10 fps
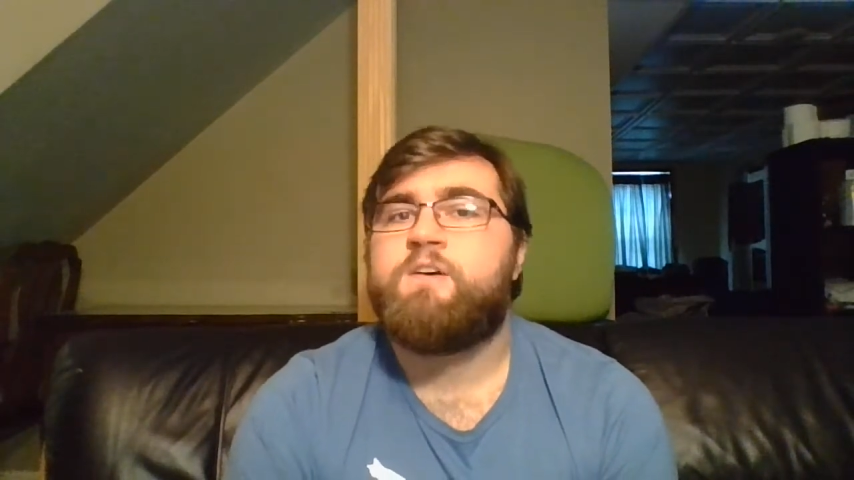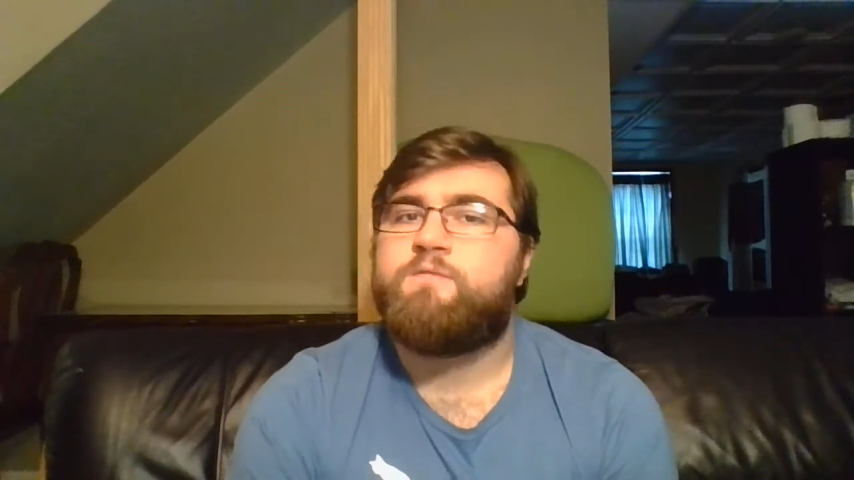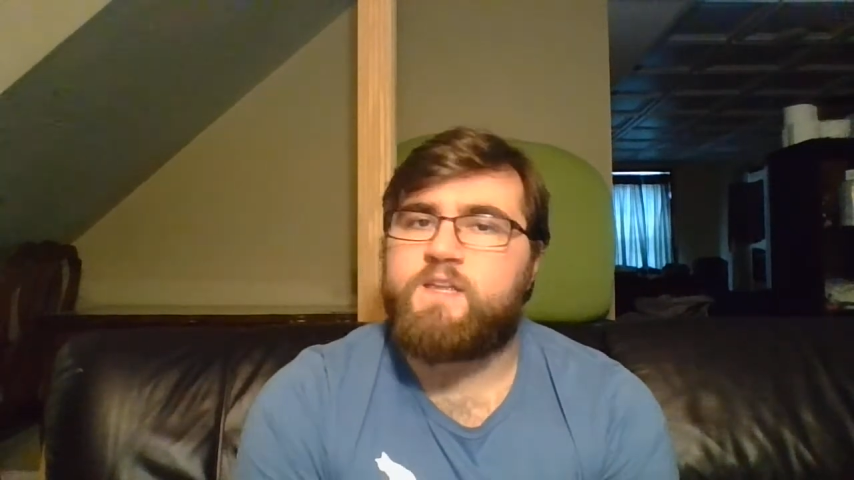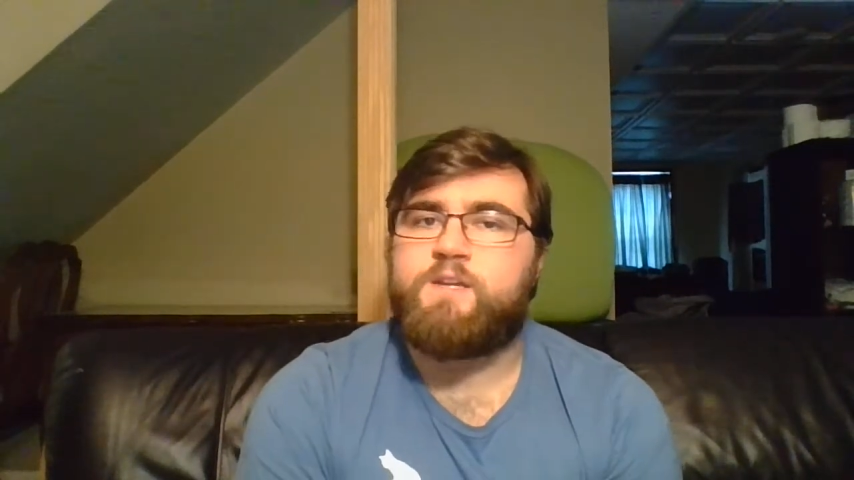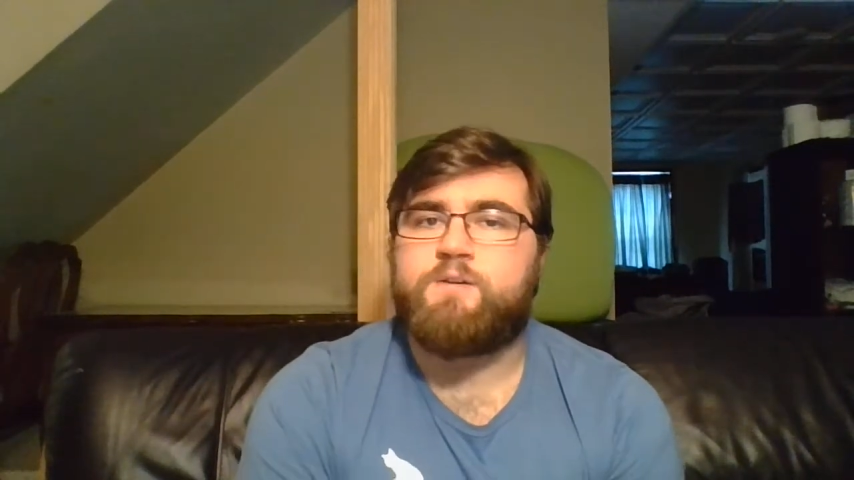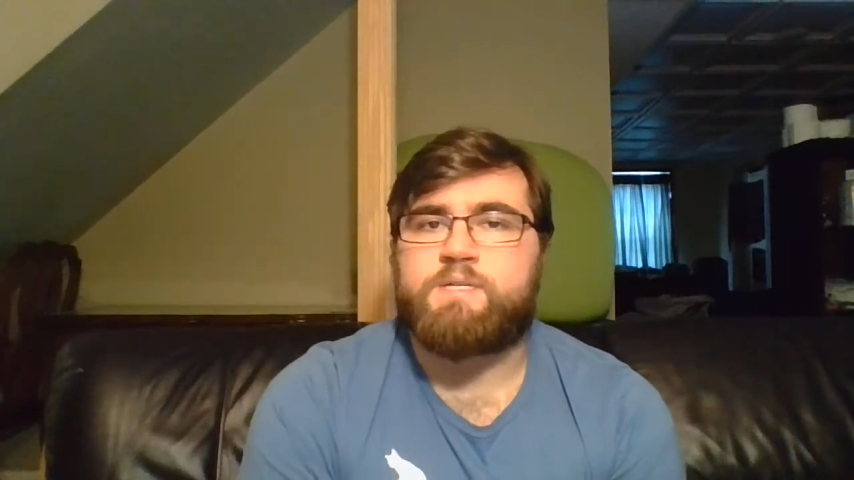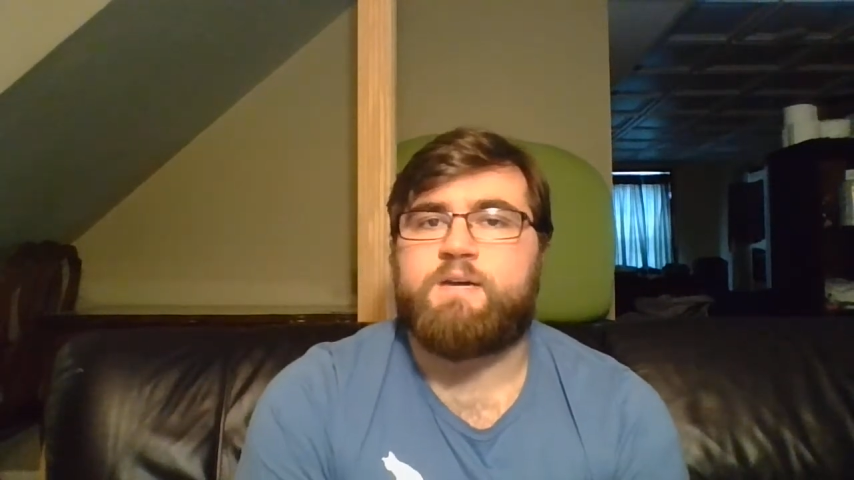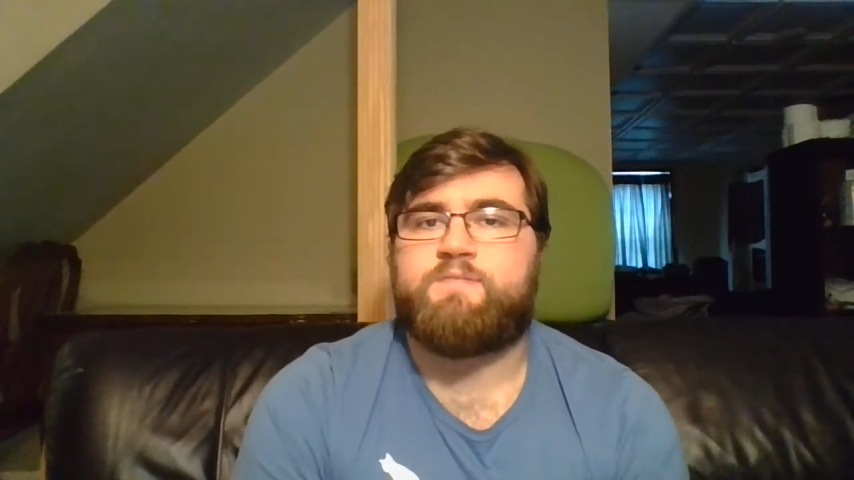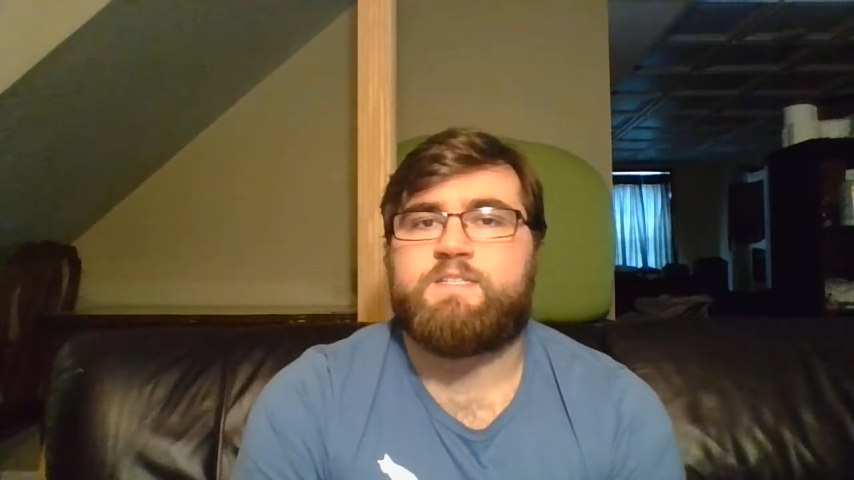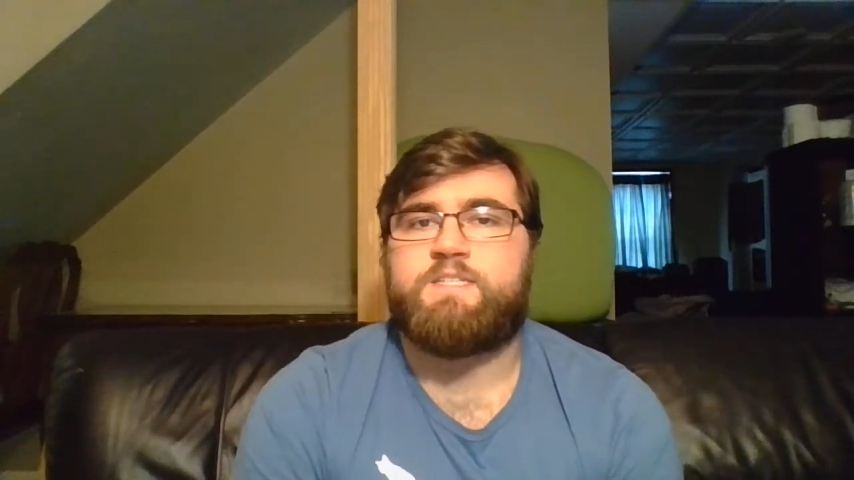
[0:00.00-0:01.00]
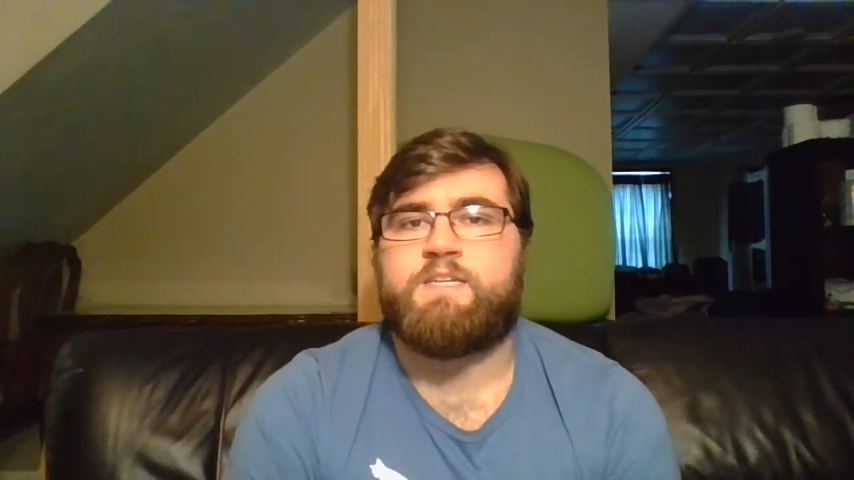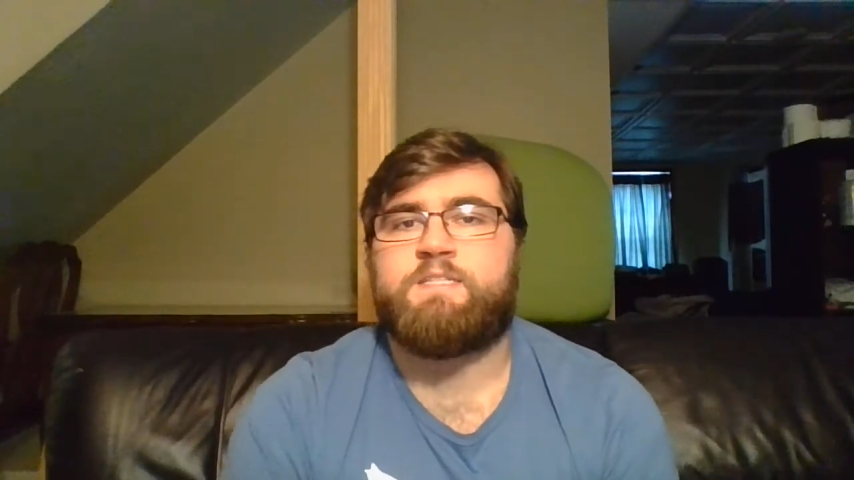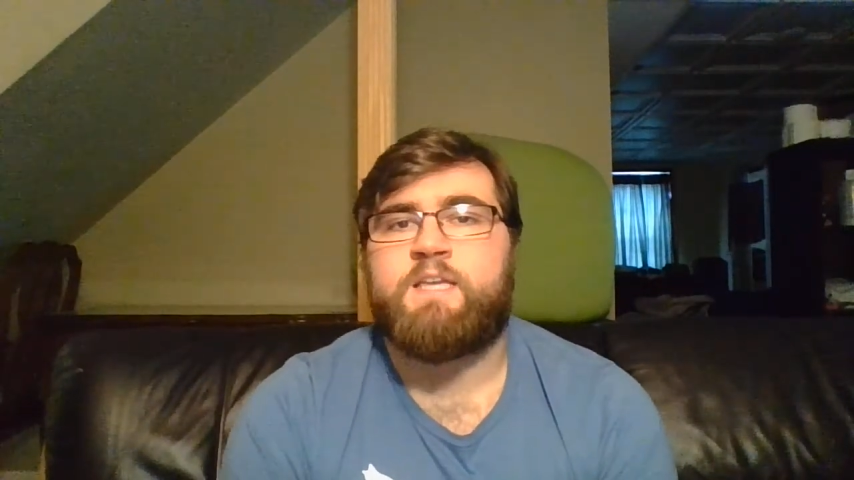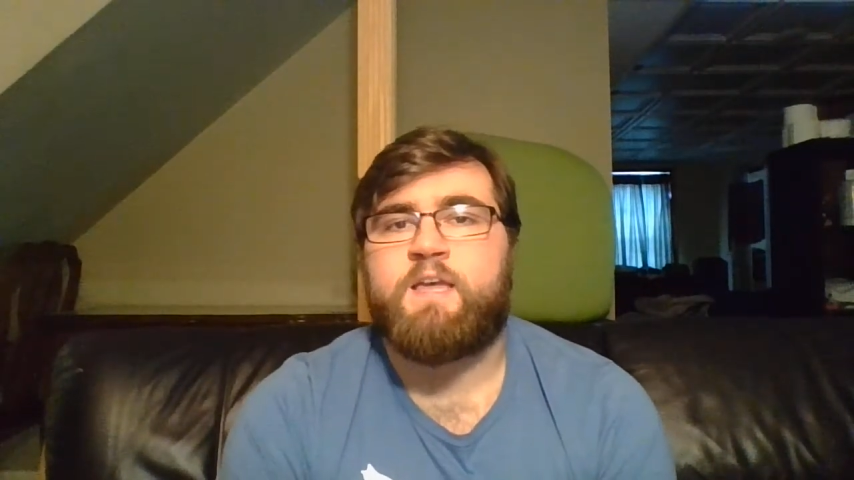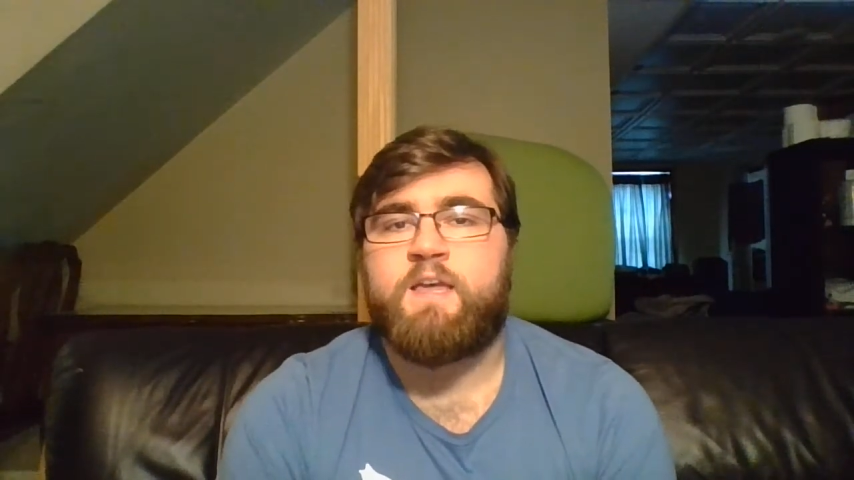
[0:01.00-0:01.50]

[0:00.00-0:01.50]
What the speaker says: video conferences